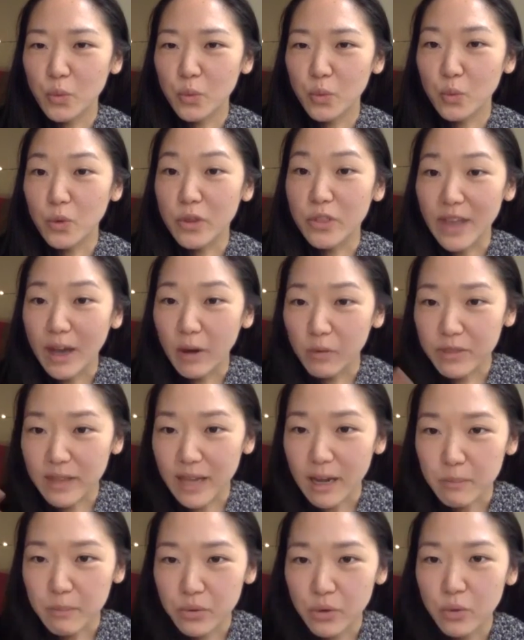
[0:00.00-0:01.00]
without
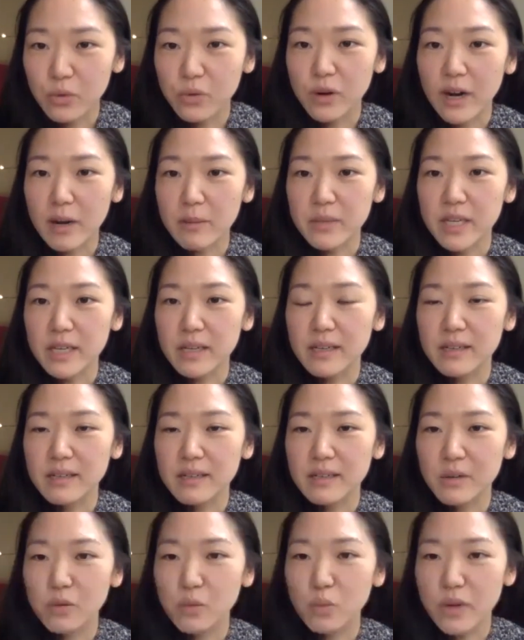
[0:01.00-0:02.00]
that programming
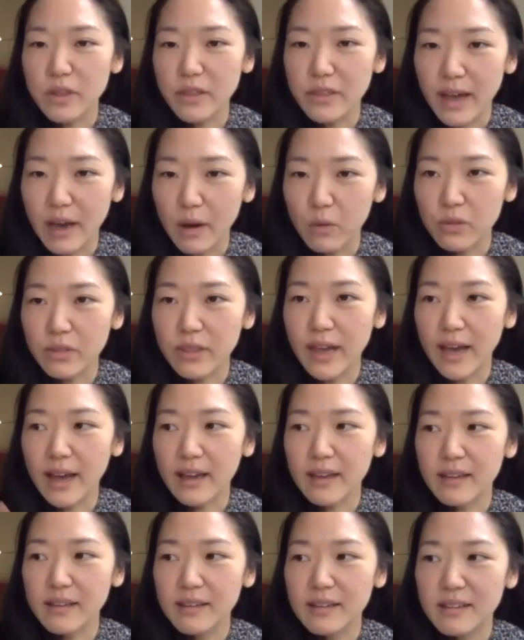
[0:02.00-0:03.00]
without
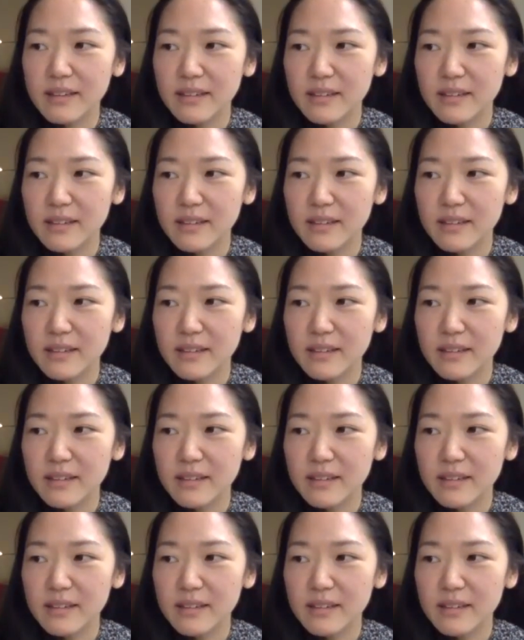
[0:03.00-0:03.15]
that